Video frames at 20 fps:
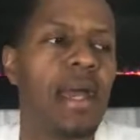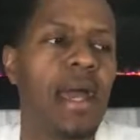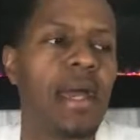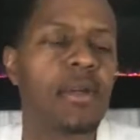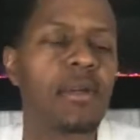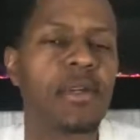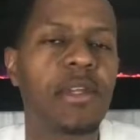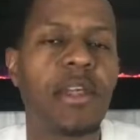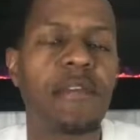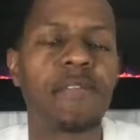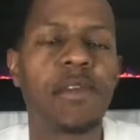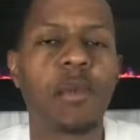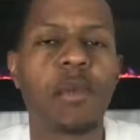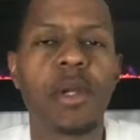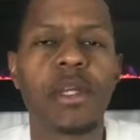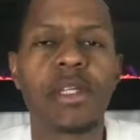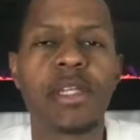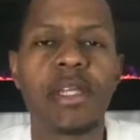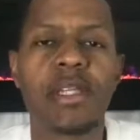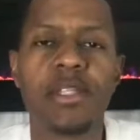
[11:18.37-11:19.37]
I don't care if you're
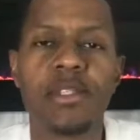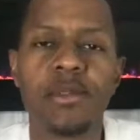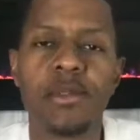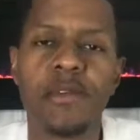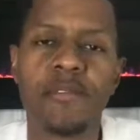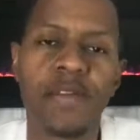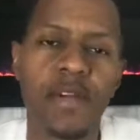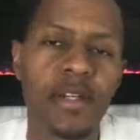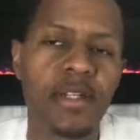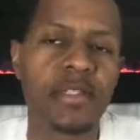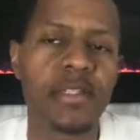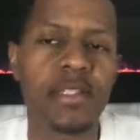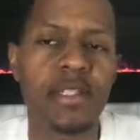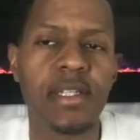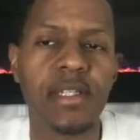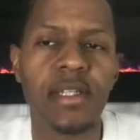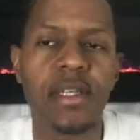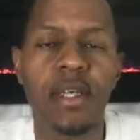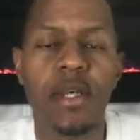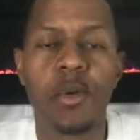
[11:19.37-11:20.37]
working at a
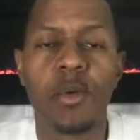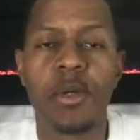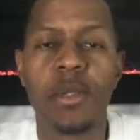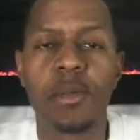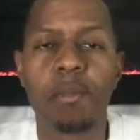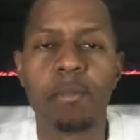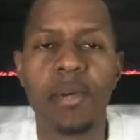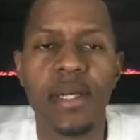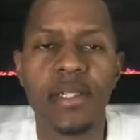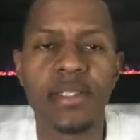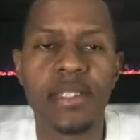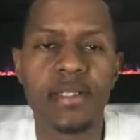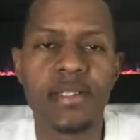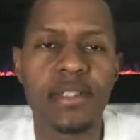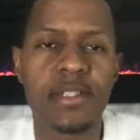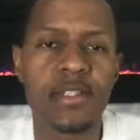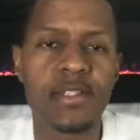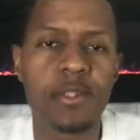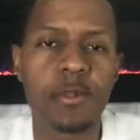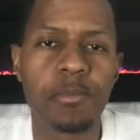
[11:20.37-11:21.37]
university where the
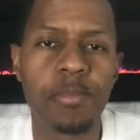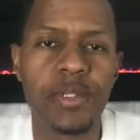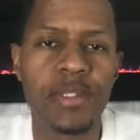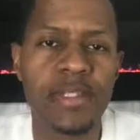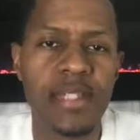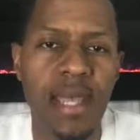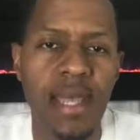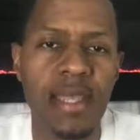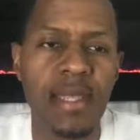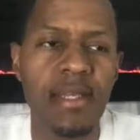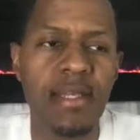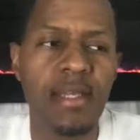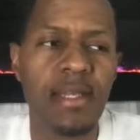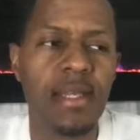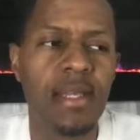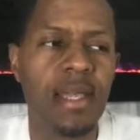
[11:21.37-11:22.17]
budgets are super tight